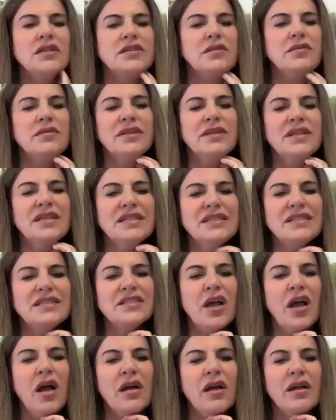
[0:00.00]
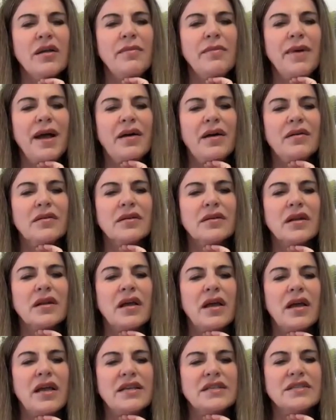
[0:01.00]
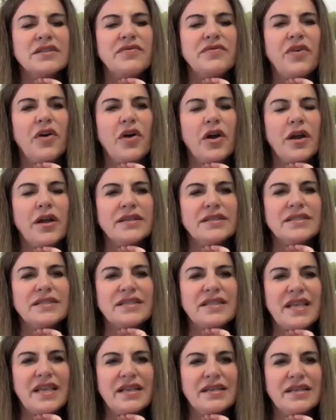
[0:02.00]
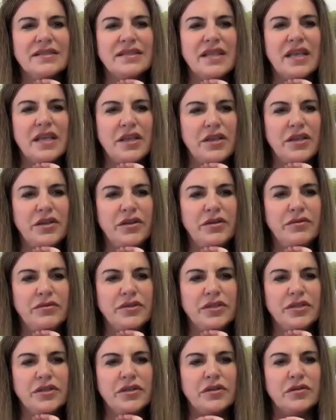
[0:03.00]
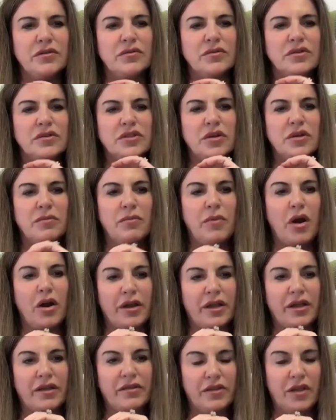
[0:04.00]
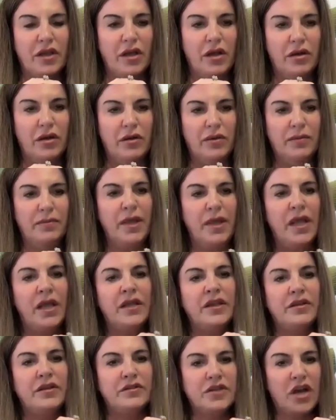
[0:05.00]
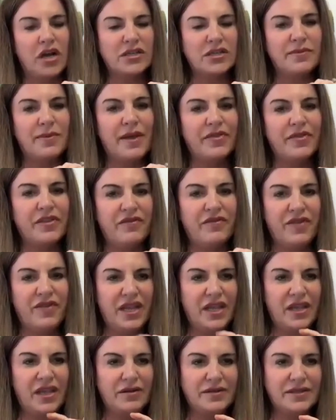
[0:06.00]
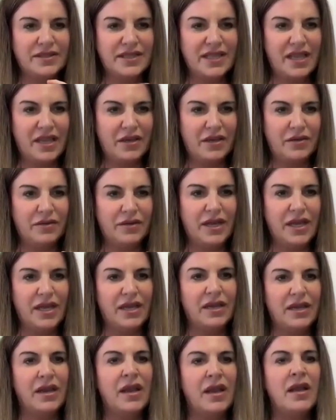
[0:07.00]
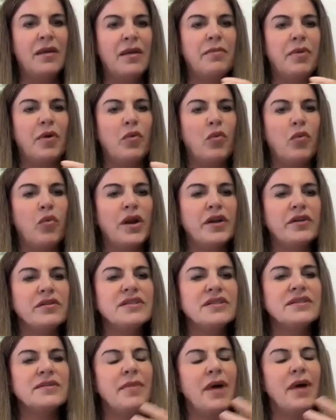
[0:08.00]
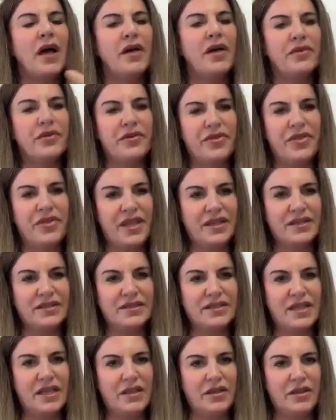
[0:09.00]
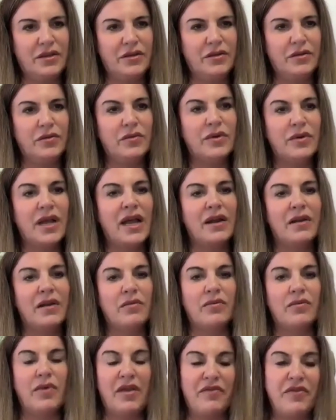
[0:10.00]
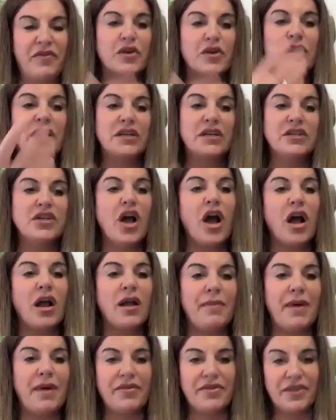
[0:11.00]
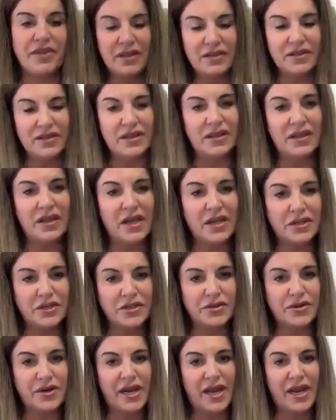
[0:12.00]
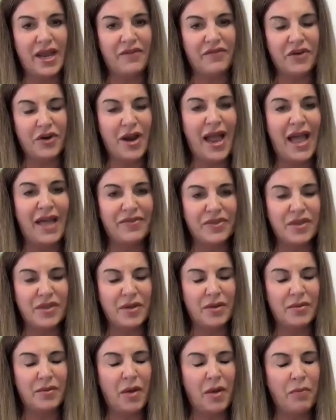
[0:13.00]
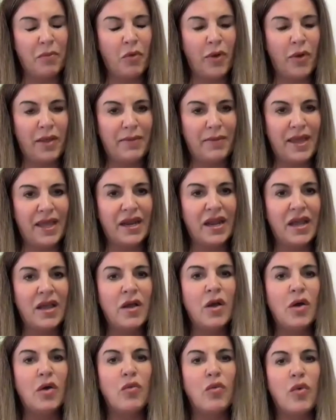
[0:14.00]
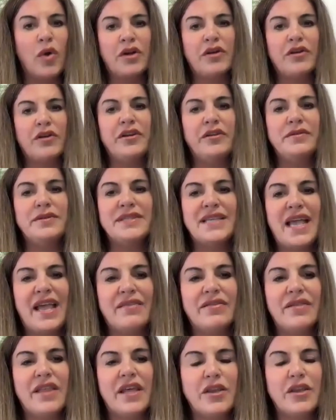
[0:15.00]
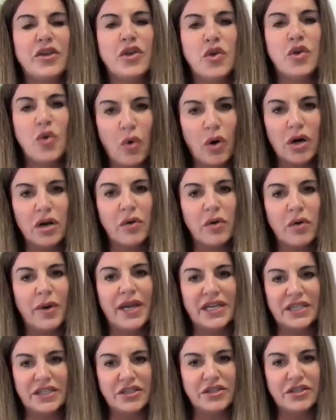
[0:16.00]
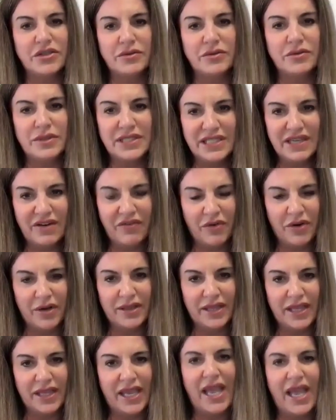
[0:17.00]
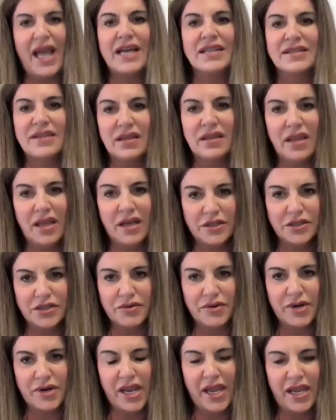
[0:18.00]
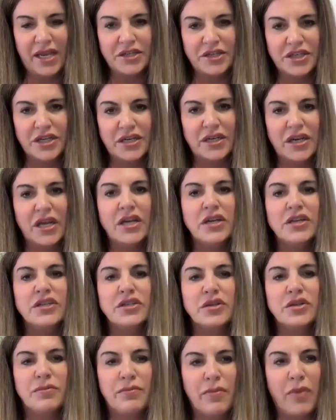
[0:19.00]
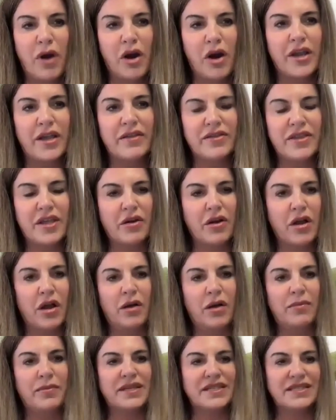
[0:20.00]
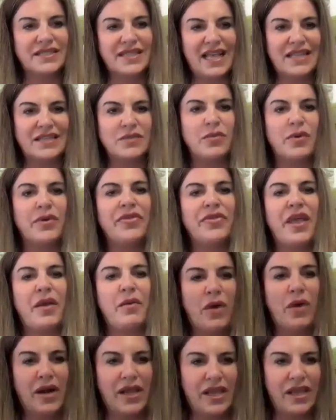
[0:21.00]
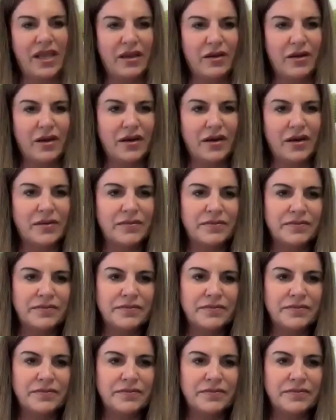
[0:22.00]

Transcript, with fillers: So let's talk about as far as things that you do to market the home. You talked about the videos that you did, but what mm-hmm. are some other things that you kind of, if you're going to talk about the, the luxury, if you're at the appointment, what are you saying that you're going to do differently as a luxury agent to market their home? Because that's what they want to hear.